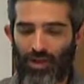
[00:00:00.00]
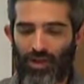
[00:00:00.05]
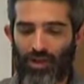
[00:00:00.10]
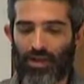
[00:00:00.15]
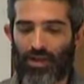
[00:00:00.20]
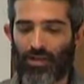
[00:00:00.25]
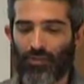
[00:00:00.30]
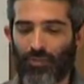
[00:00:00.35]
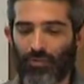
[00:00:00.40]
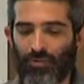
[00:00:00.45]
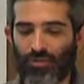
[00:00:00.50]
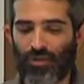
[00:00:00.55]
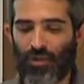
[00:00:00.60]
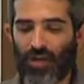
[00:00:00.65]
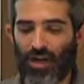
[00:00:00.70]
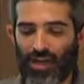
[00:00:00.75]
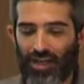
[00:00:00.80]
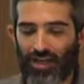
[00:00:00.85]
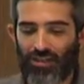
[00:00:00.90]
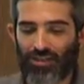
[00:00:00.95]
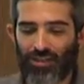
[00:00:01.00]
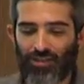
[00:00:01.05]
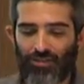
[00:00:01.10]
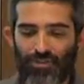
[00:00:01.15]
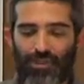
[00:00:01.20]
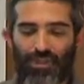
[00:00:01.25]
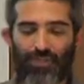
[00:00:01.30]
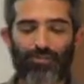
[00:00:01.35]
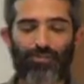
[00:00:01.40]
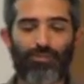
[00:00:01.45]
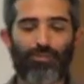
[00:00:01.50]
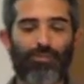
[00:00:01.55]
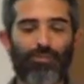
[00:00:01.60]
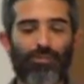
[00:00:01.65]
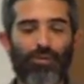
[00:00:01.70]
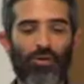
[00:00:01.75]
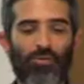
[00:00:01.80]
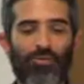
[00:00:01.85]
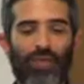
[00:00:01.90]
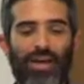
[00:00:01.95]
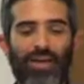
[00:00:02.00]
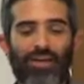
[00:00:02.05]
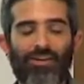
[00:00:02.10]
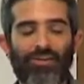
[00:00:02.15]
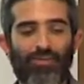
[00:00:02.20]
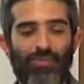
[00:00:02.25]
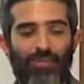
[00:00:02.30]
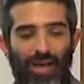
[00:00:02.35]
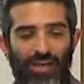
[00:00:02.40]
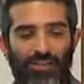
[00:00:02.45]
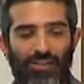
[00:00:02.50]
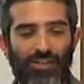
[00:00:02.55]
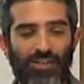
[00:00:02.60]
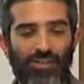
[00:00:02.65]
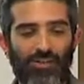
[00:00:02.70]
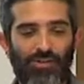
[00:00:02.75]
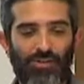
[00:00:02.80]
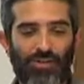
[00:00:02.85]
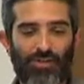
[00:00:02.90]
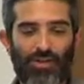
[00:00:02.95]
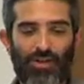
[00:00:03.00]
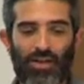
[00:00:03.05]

Um, so I like to use git build package patch queue.